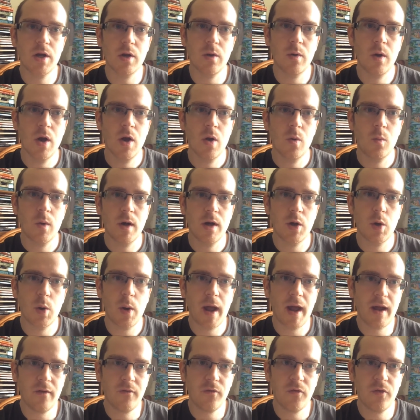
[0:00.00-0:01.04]
when you
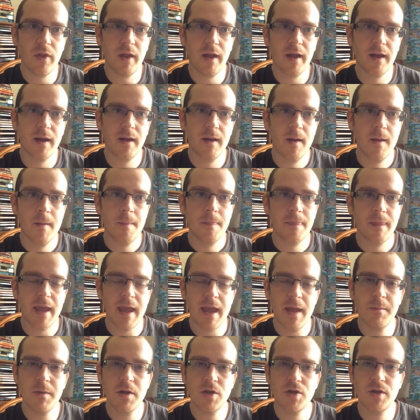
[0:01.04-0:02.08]
have that
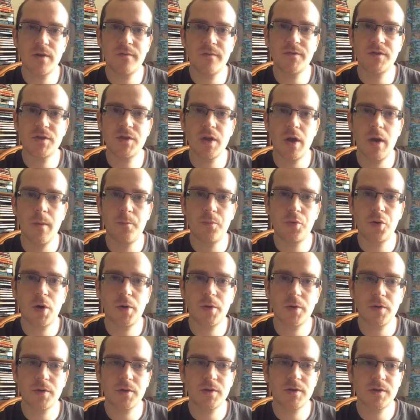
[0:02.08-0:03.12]
image of a
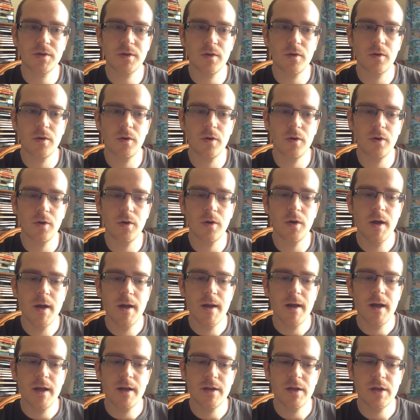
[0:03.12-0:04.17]
product or
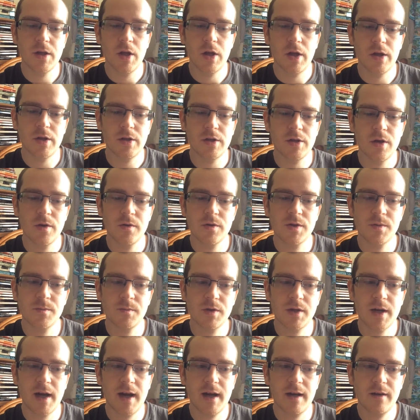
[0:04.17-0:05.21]
you know some
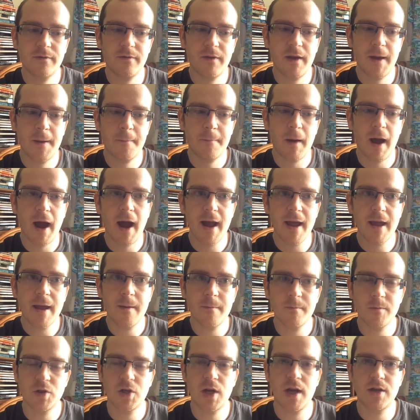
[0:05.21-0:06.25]
kind of
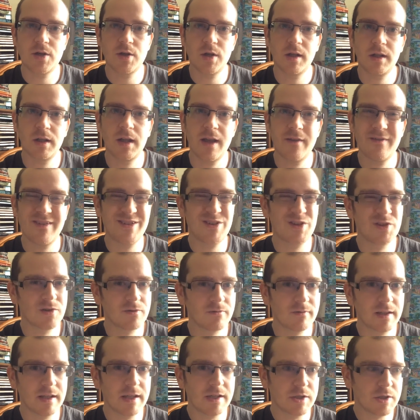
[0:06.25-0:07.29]
item changing your life, it
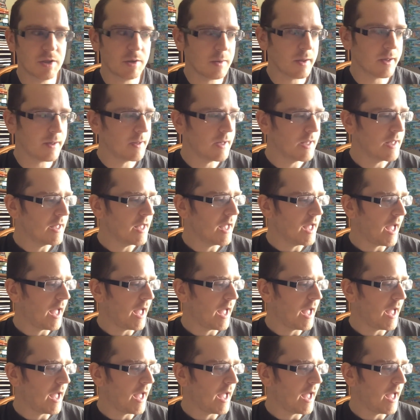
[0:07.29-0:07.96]
doesn't really do it.